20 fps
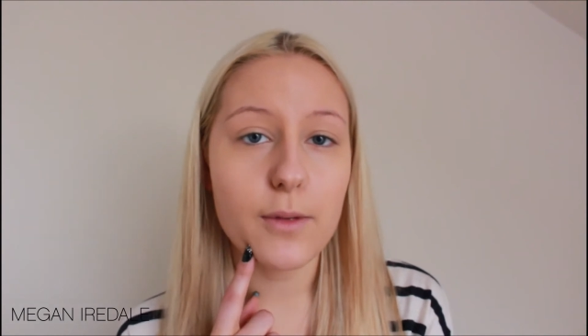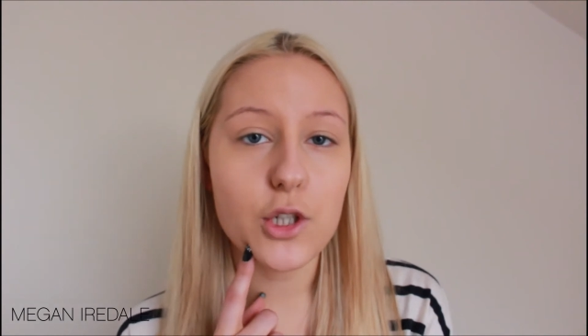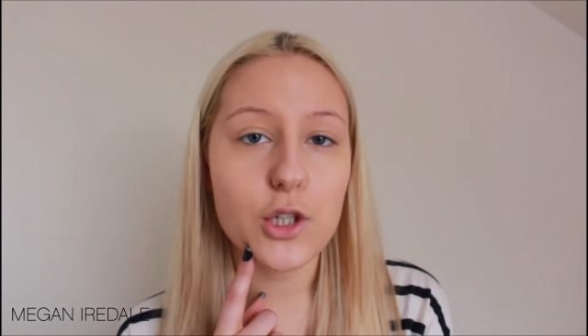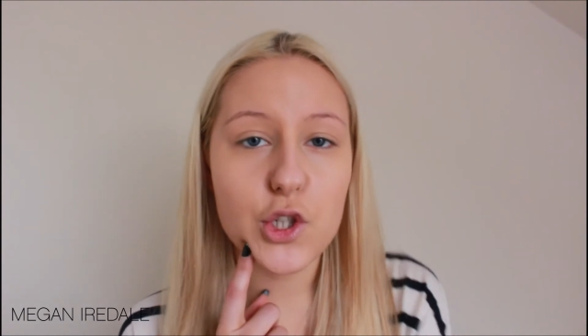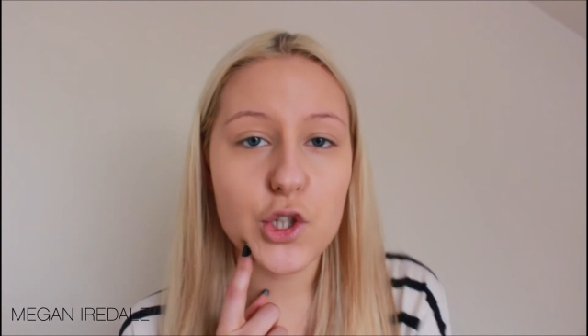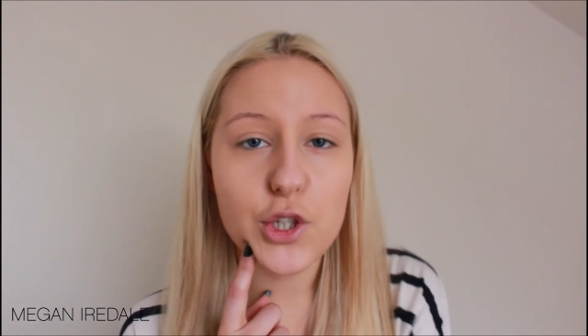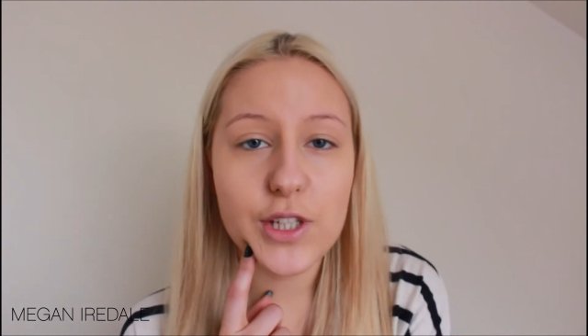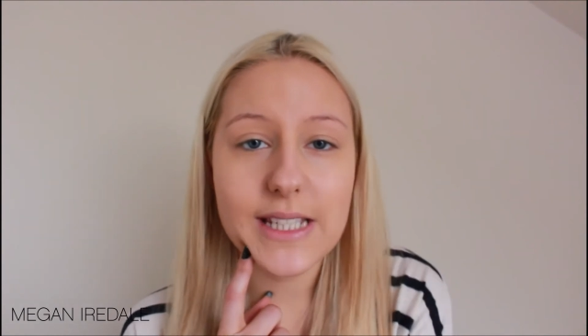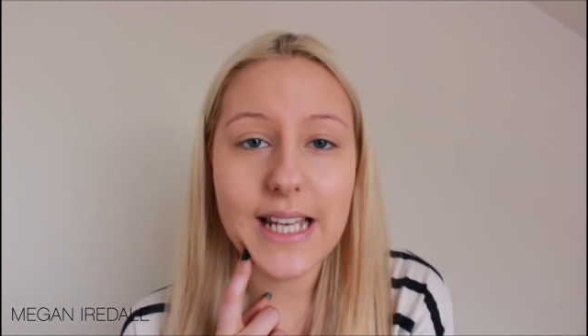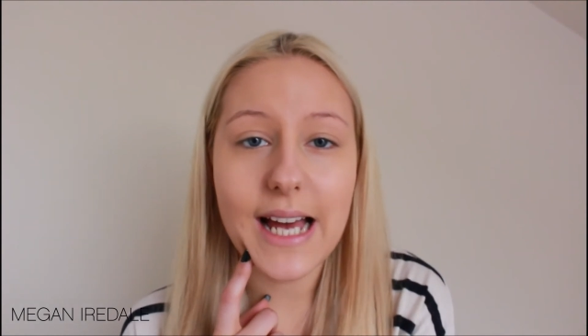
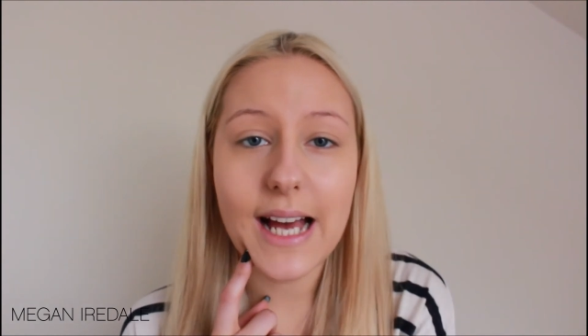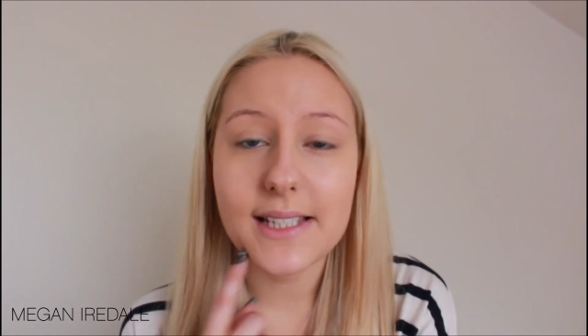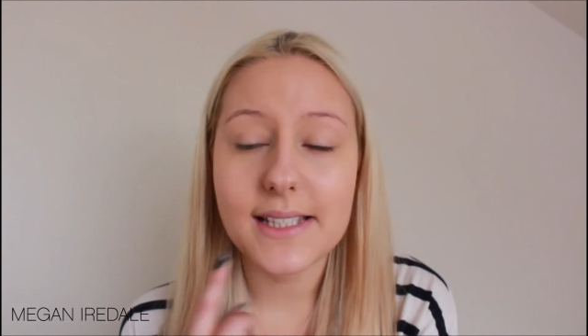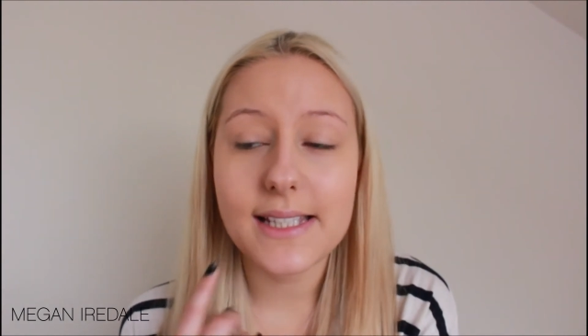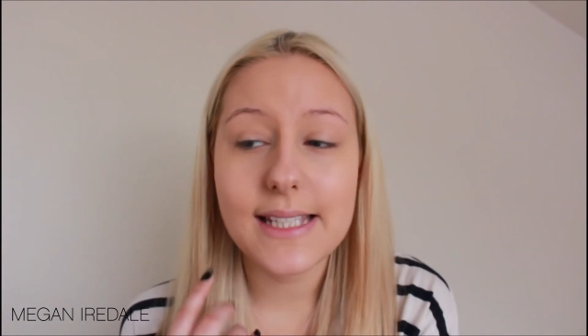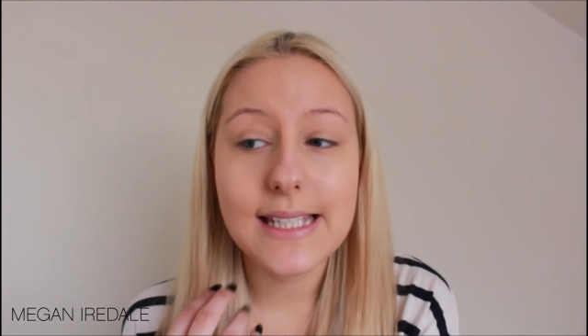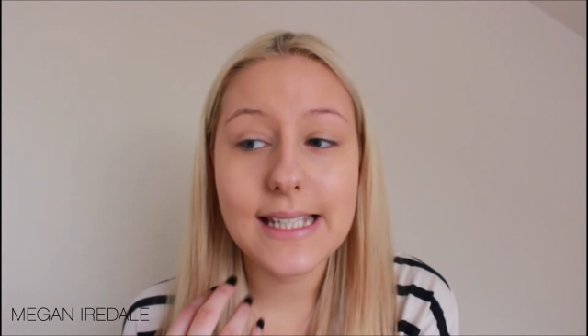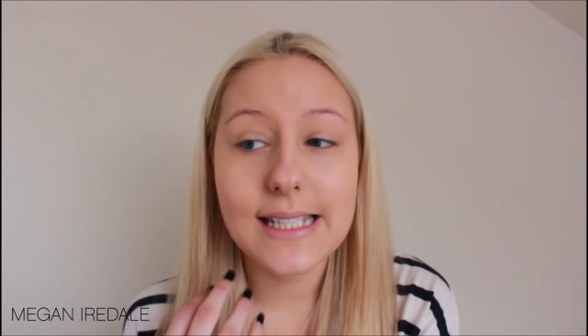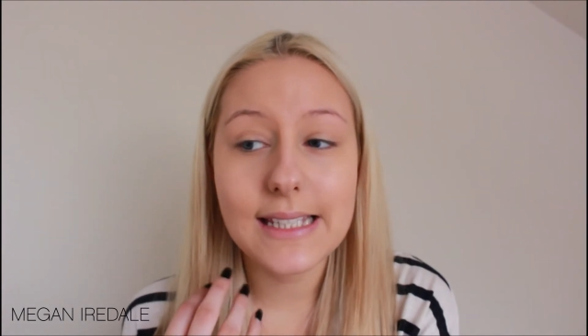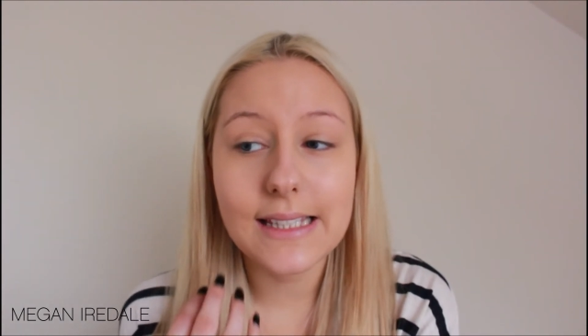just has
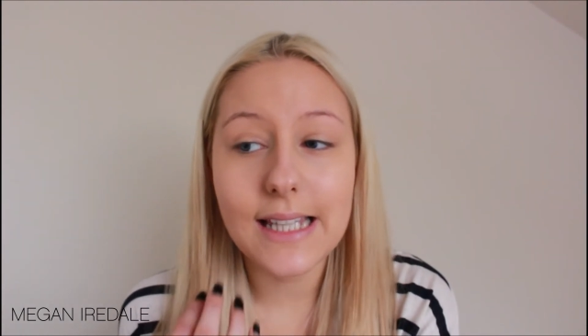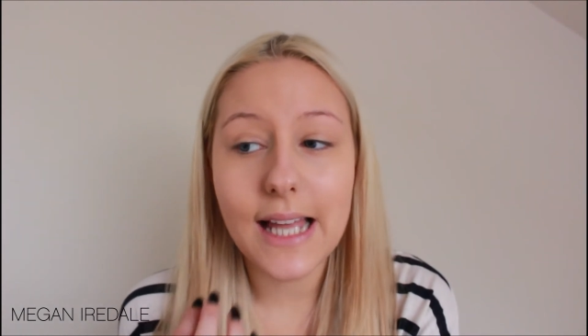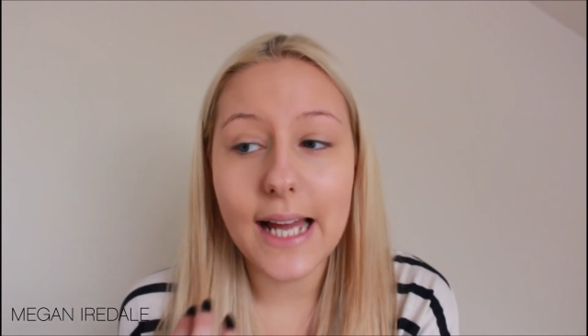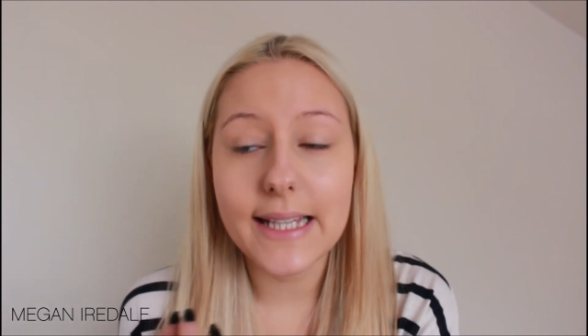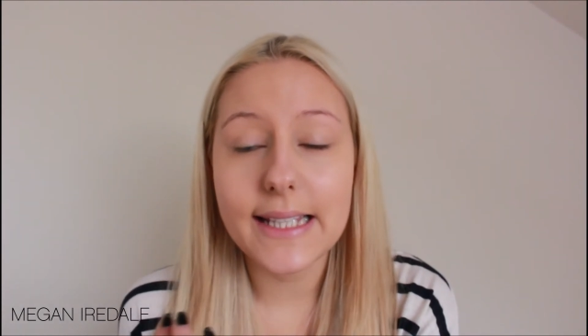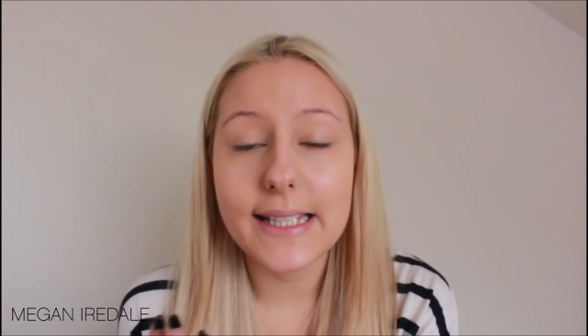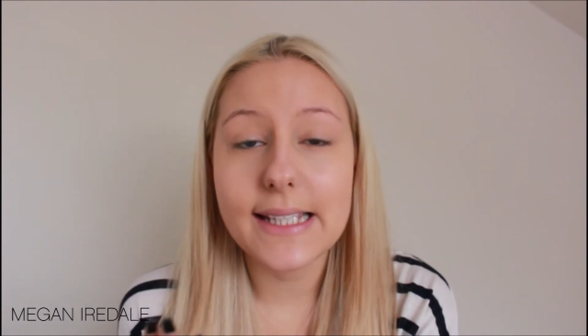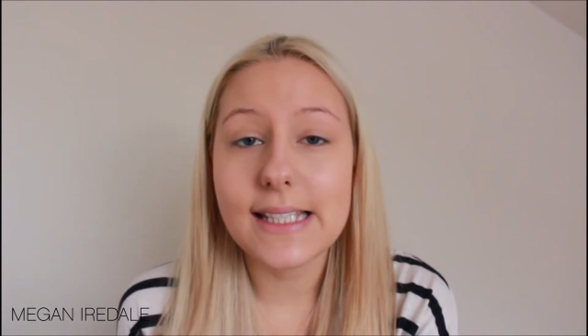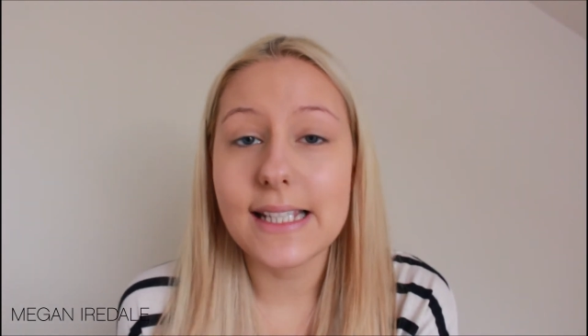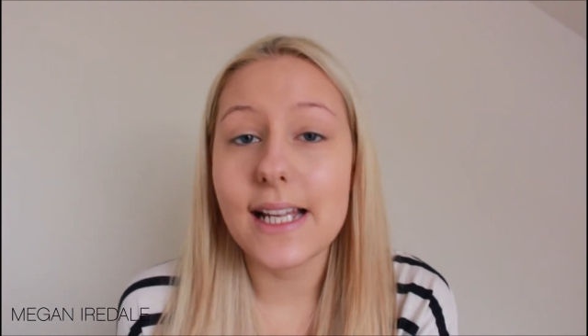
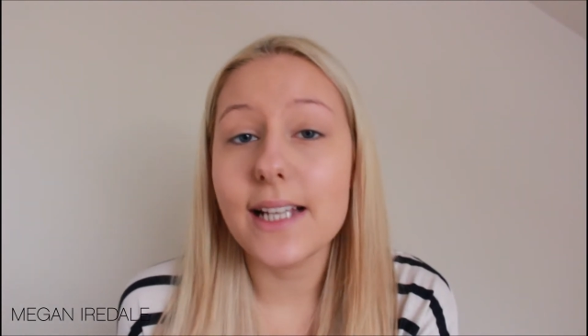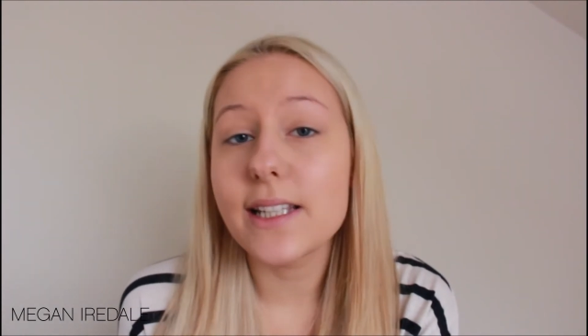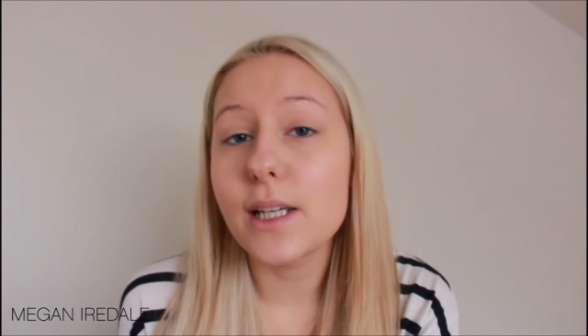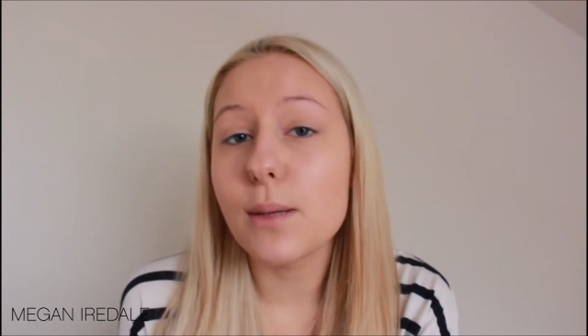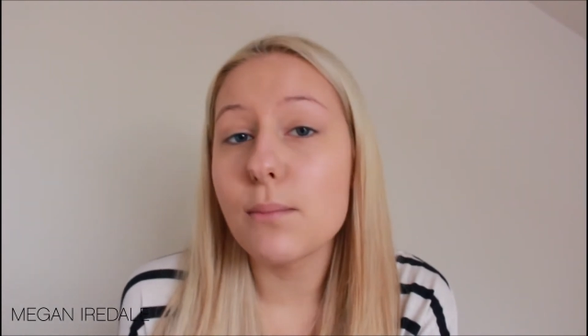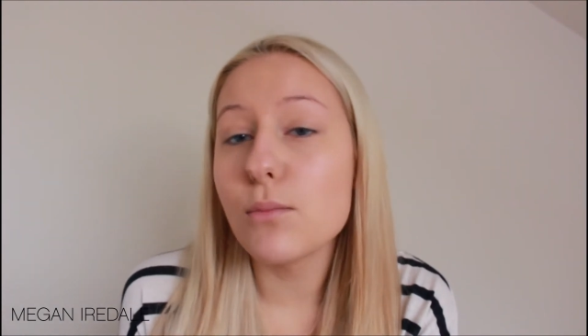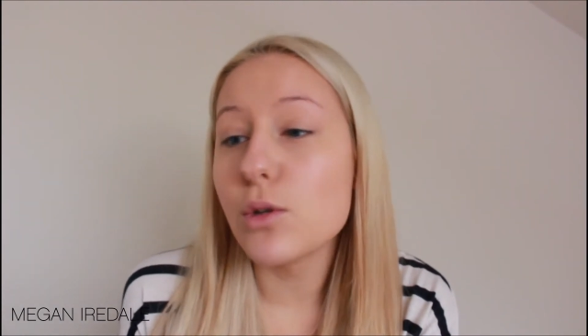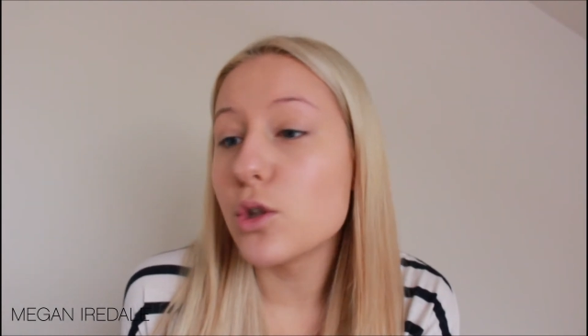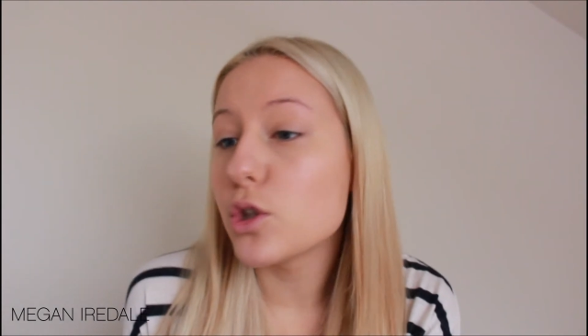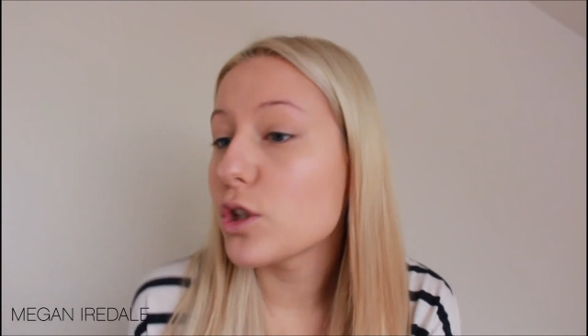slightly
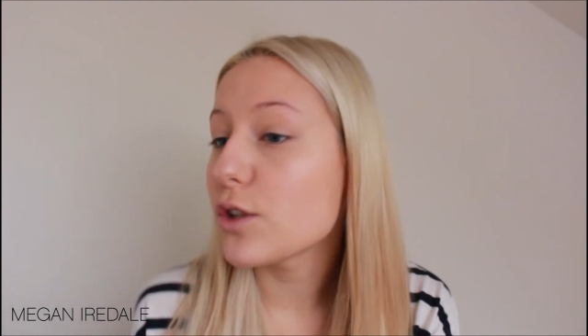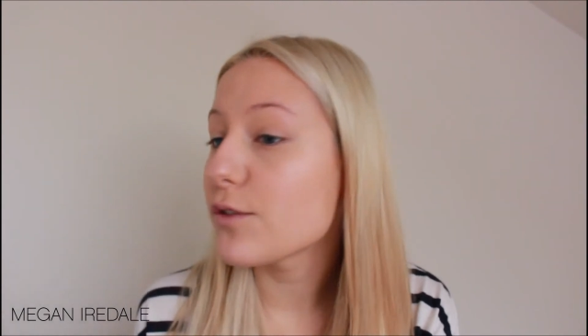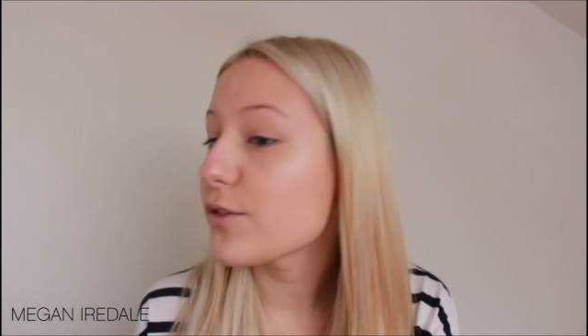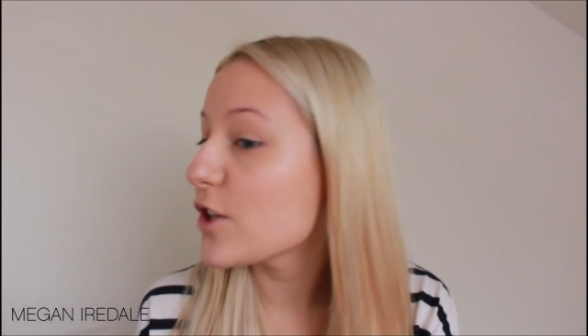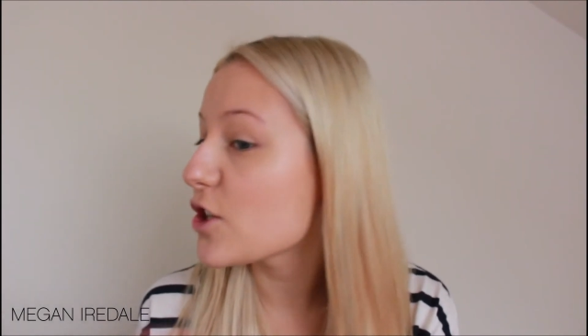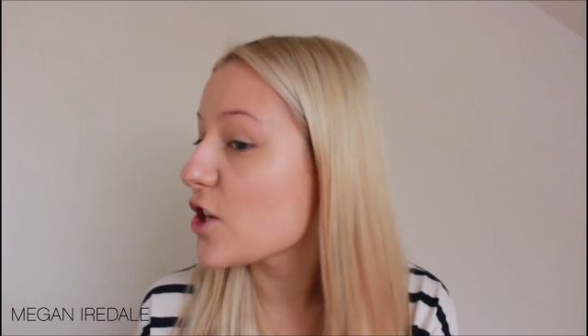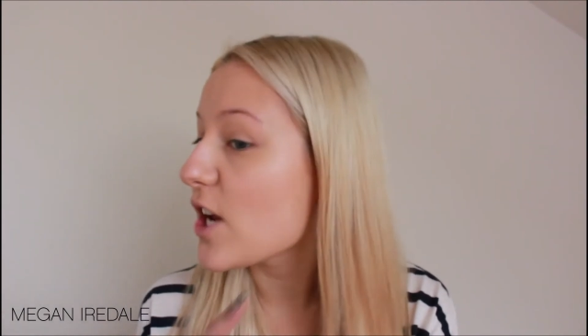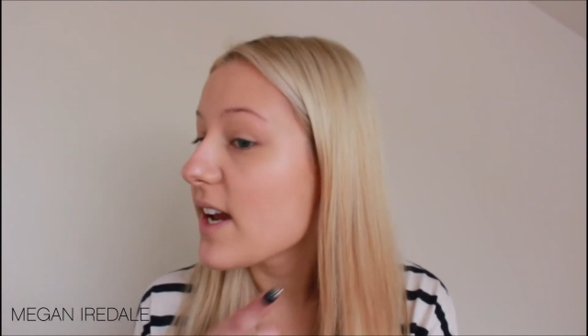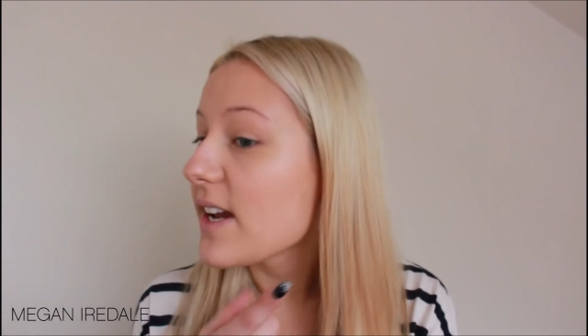more coverage.